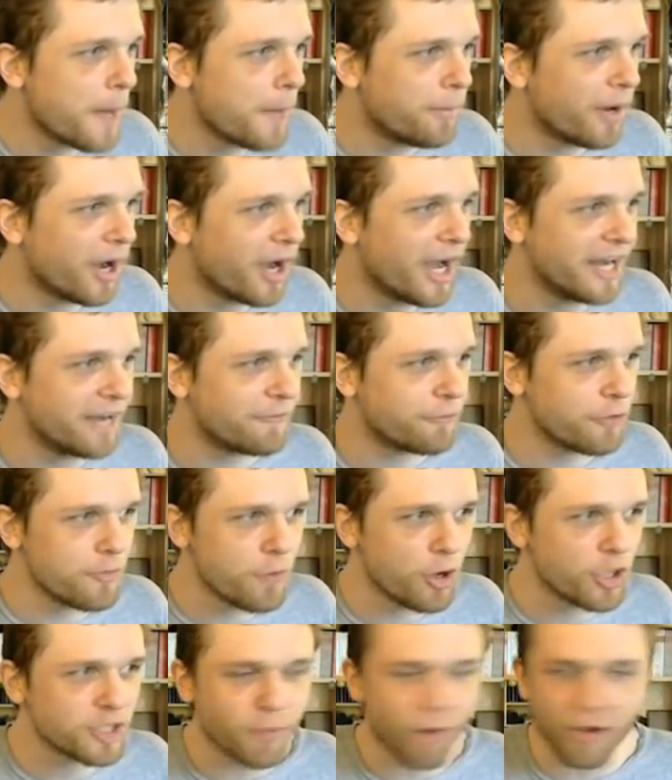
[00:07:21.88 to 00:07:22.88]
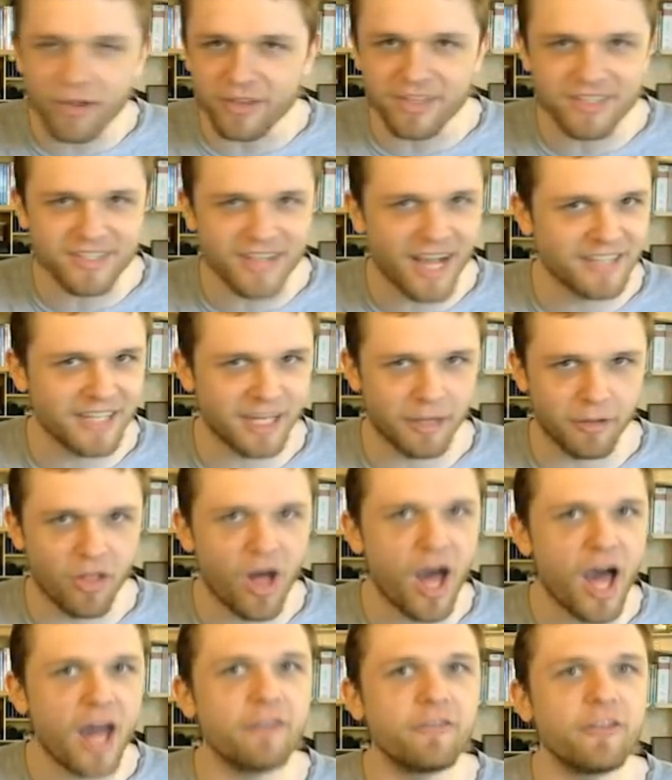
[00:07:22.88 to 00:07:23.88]
But for the most part, these guys, a
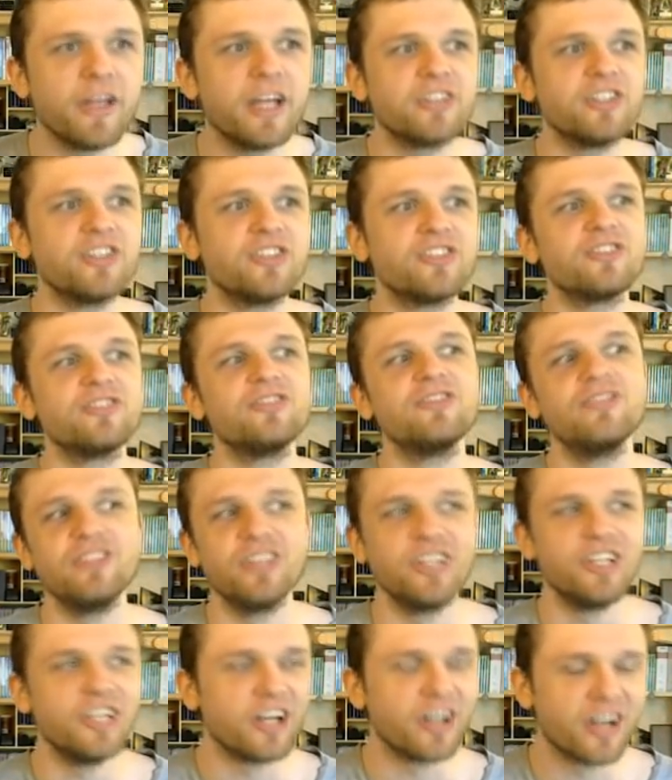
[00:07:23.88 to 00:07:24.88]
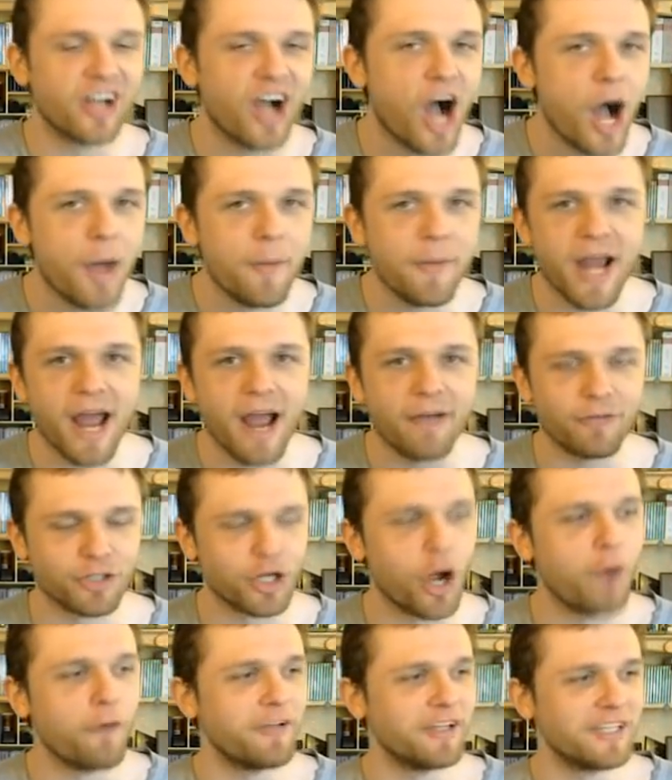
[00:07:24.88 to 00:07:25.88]
lot of just your common average
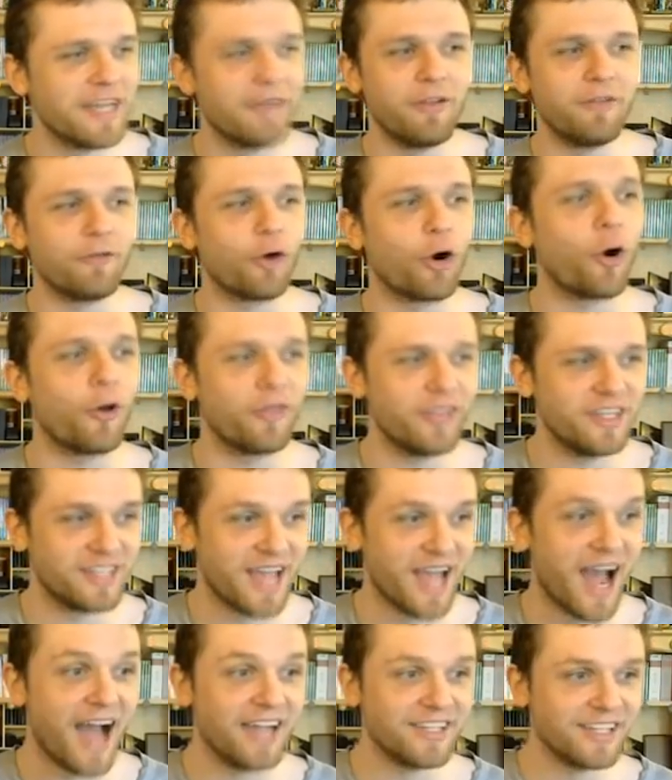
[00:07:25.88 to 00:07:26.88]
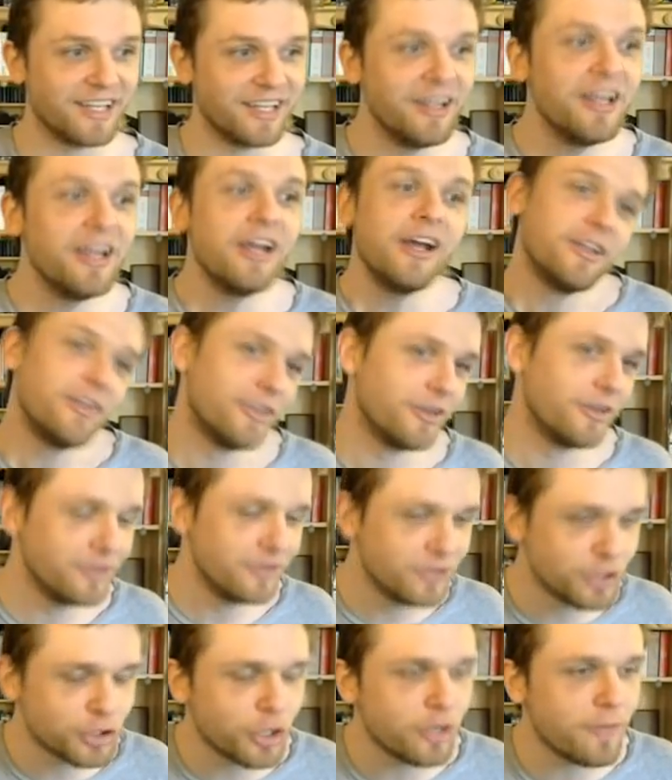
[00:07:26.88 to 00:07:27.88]
golf fans haven't even heard of these guys. And the
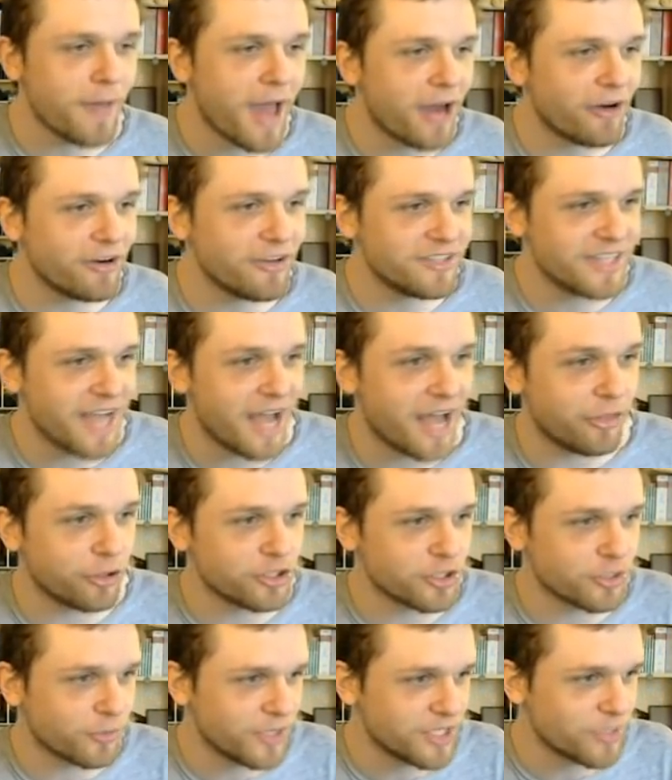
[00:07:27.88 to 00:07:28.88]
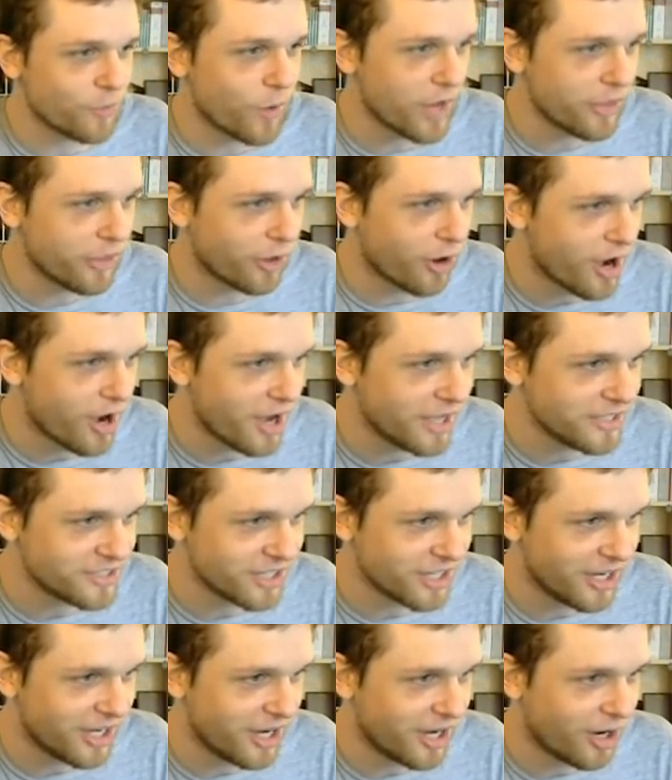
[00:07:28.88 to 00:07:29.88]
truth of the matter is, there's a reason why their odds
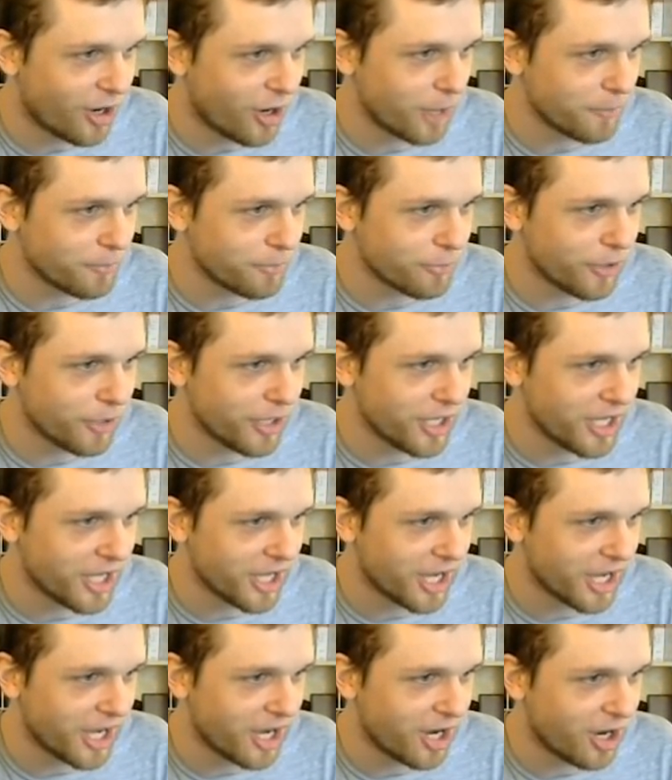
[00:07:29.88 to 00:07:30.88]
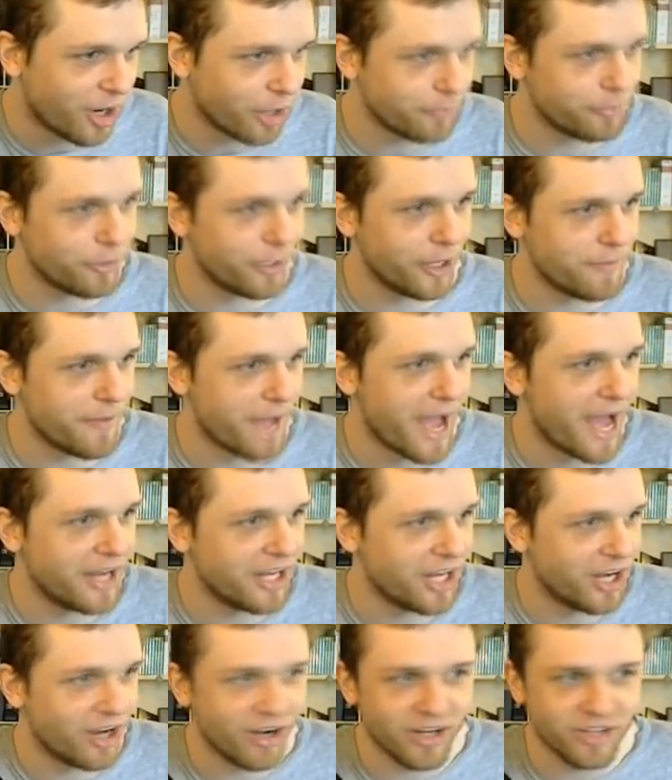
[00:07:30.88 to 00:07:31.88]
are pretty bad
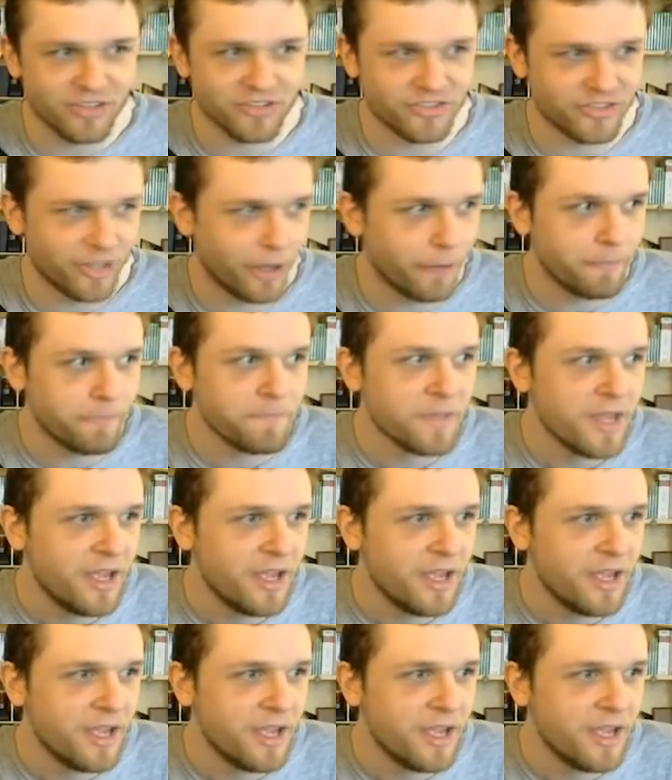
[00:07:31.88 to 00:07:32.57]
here. And so,